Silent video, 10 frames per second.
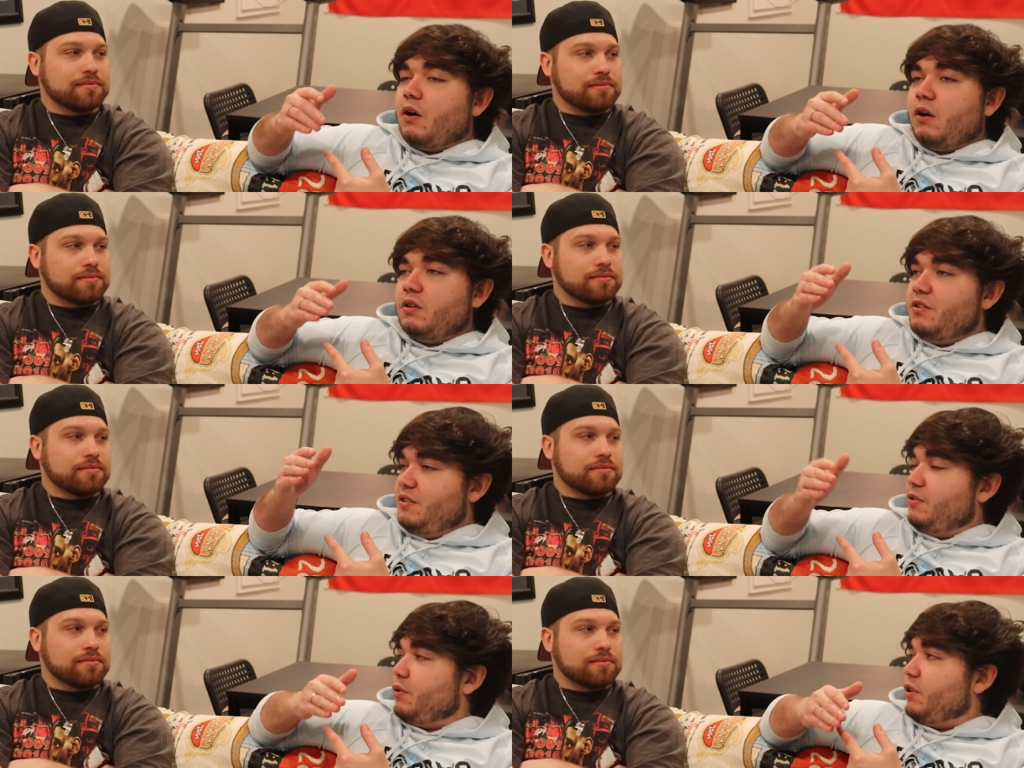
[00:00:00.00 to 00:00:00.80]
Speaker 1: all
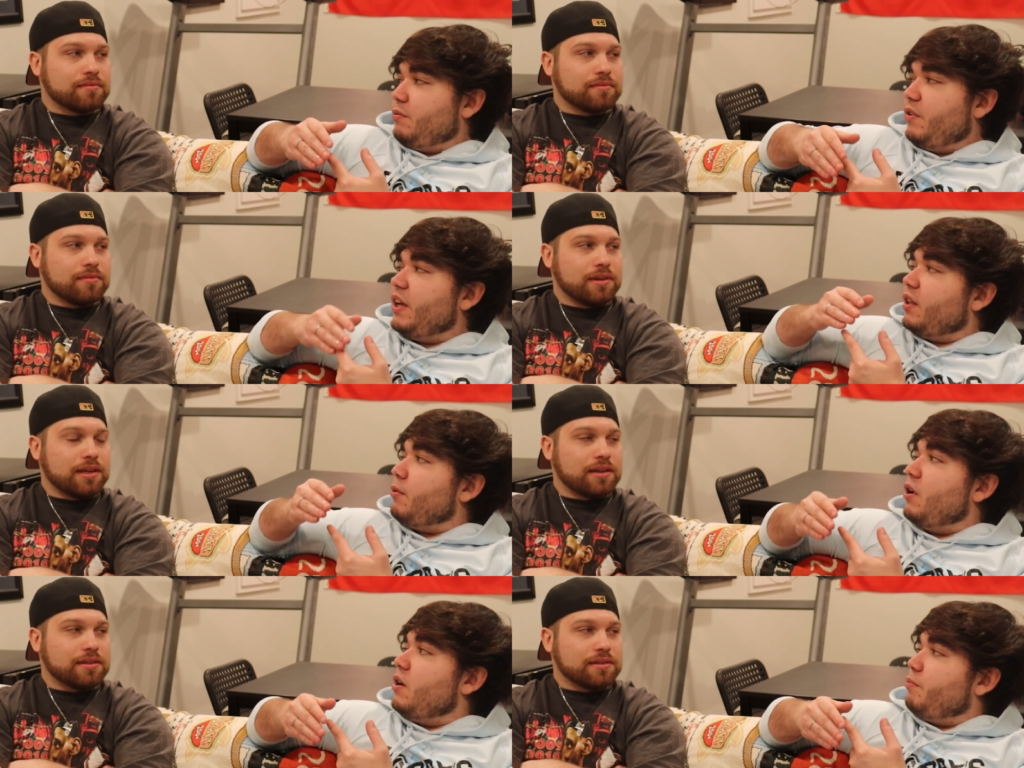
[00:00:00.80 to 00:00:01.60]
these scenes were in this one. Like they
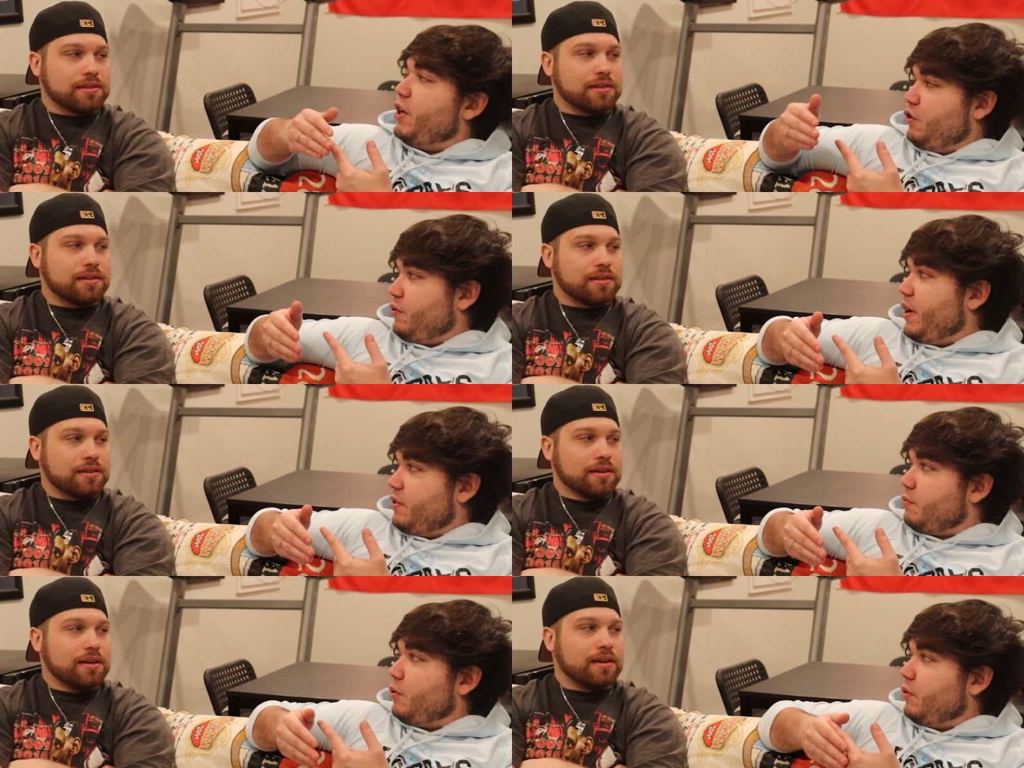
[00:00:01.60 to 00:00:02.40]
were
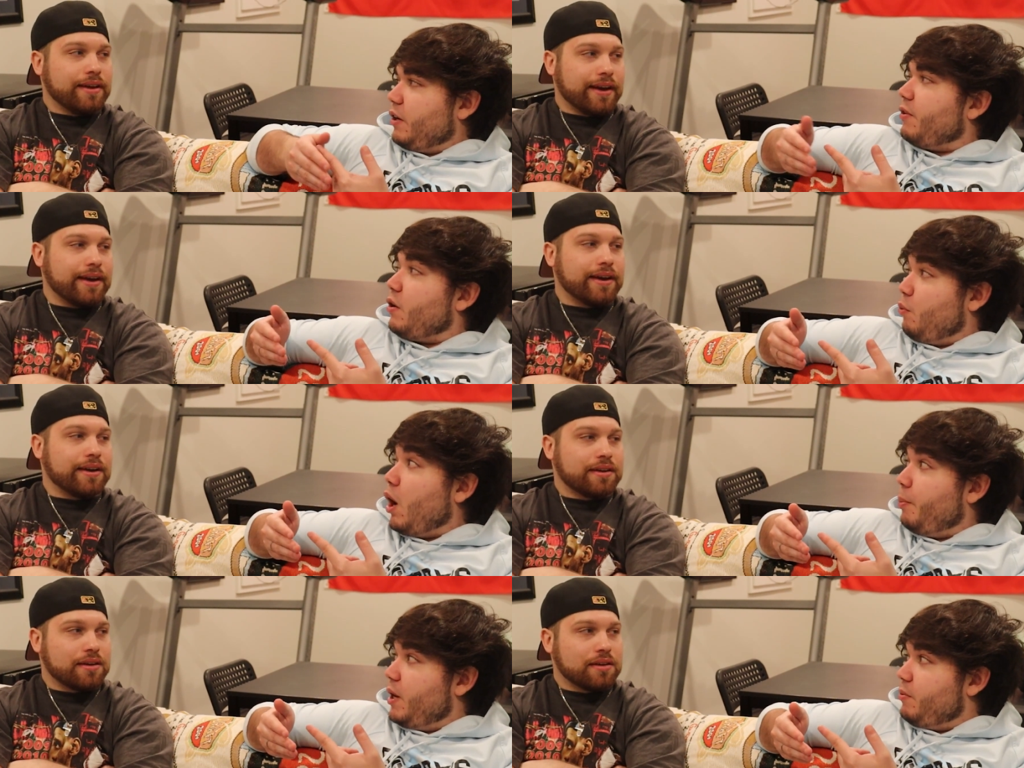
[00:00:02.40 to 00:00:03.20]
picturesque, bro. Like yeah, fucking yeah.
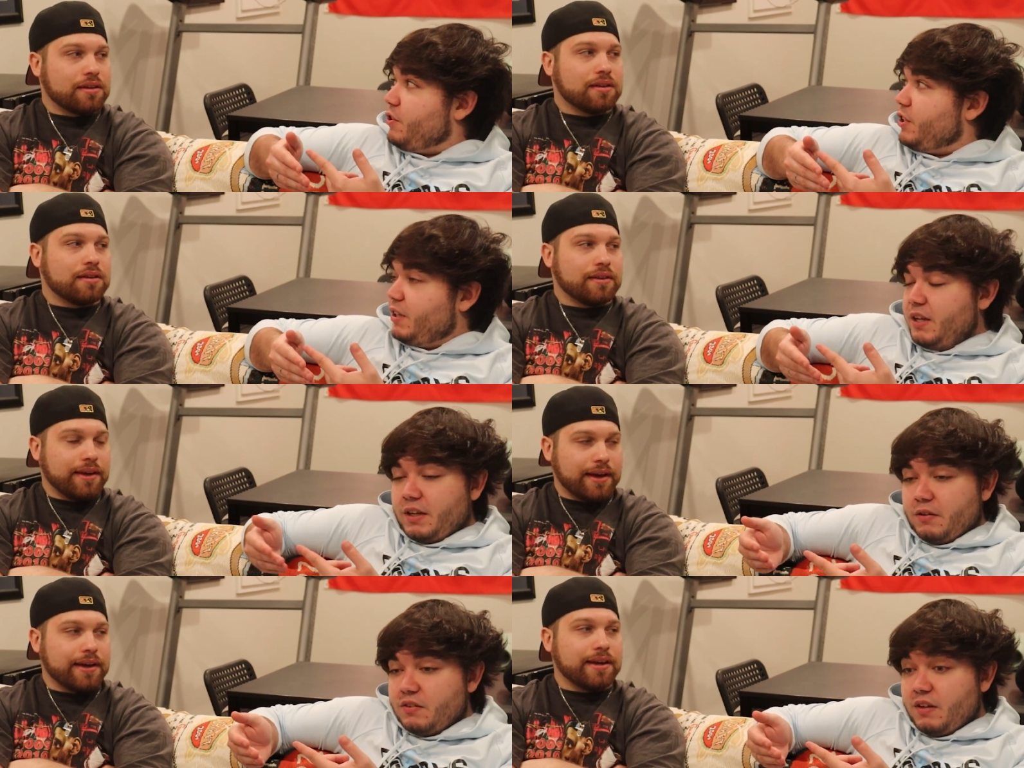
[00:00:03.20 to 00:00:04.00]
wallpaper shit. Like
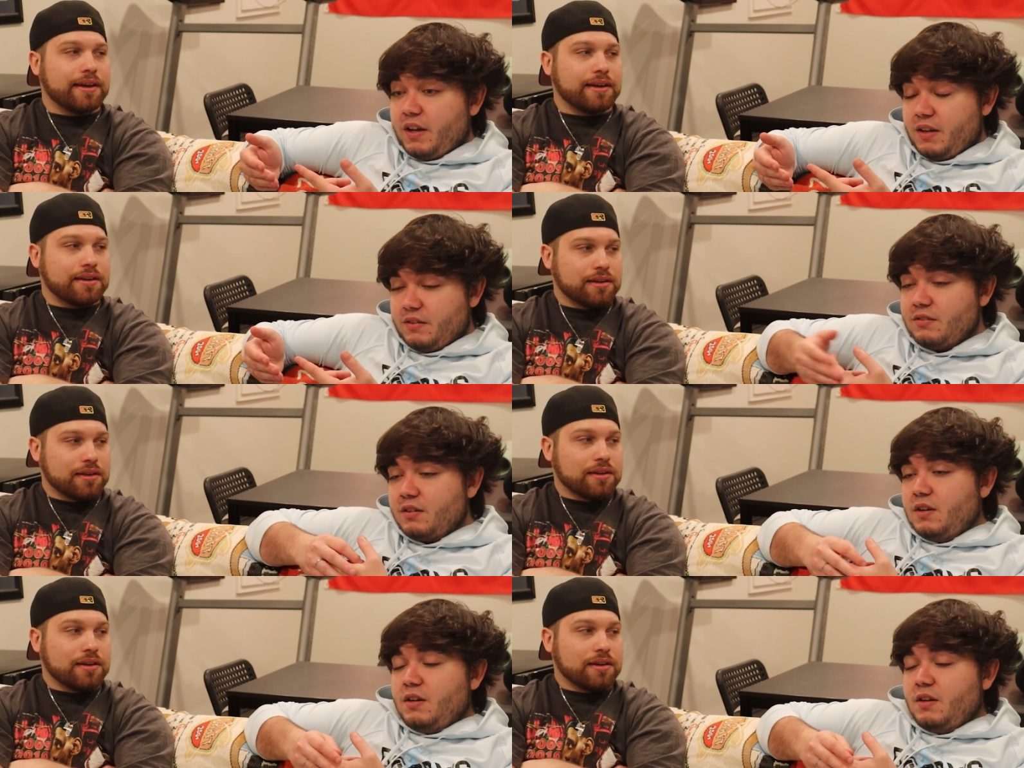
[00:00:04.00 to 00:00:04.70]
yeah, it's yeah, nice.